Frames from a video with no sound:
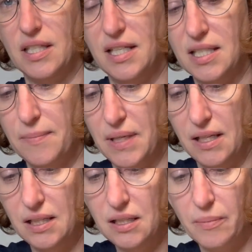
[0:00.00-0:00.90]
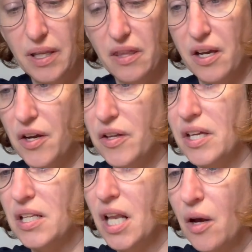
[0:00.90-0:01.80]
likes to be a little bit thicker
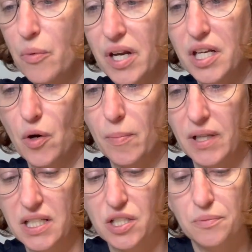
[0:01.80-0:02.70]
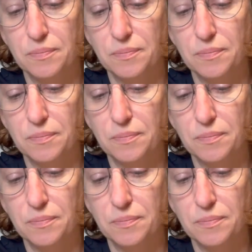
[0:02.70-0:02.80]
than what I normally do.